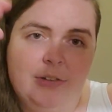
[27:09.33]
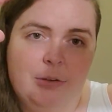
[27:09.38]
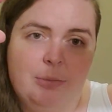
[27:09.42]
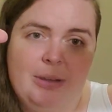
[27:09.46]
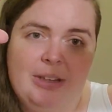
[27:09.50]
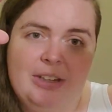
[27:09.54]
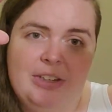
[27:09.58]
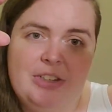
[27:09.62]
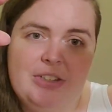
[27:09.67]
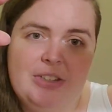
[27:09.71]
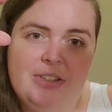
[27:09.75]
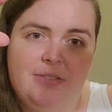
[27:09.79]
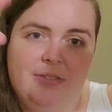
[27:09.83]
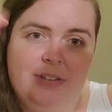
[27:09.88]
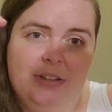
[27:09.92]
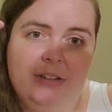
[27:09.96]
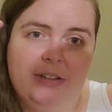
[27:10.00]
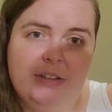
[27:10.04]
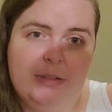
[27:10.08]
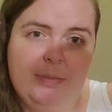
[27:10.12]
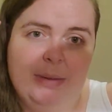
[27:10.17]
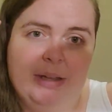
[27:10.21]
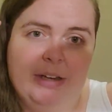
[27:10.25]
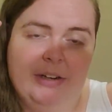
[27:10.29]
For me, it just
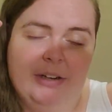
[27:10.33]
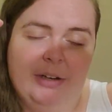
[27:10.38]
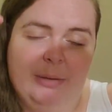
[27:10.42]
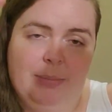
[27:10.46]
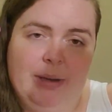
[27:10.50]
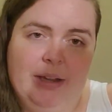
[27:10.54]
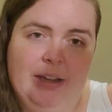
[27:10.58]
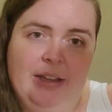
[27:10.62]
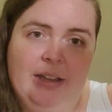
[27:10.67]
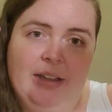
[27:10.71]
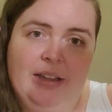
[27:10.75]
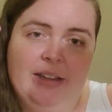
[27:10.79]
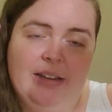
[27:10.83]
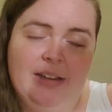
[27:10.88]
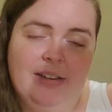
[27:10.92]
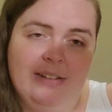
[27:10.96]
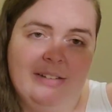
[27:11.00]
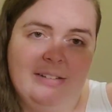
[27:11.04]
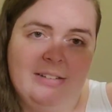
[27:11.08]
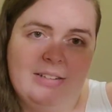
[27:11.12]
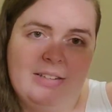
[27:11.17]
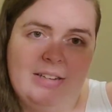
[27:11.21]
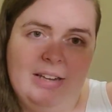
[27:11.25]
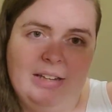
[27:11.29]
feels better in my hand
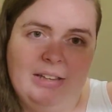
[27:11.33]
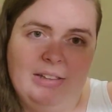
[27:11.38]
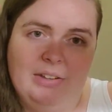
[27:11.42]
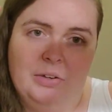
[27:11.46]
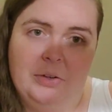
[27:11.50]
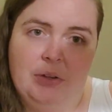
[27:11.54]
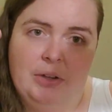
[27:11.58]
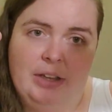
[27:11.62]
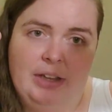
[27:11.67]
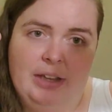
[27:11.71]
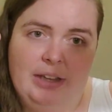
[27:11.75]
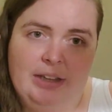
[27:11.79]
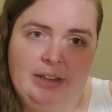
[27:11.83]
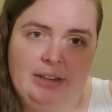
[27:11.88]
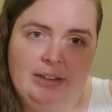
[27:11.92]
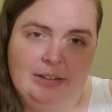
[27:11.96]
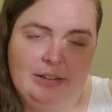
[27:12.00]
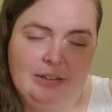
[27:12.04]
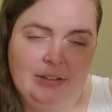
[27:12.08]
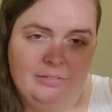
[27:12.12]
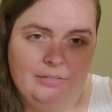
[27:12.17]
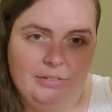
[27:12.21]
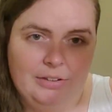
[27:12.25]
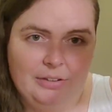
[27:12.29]
to take the whole hand
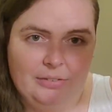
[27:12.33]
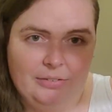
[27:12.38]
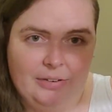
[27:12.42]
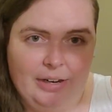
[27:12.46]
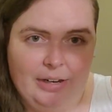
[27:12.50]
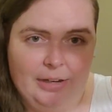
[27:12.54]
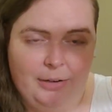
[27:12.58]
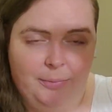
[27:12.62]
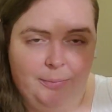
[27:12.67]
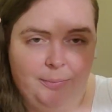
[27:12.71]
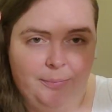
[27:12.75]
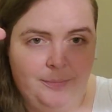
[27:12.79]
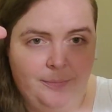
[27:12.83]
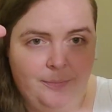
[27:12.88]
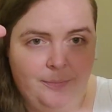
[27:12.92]
along for the ride.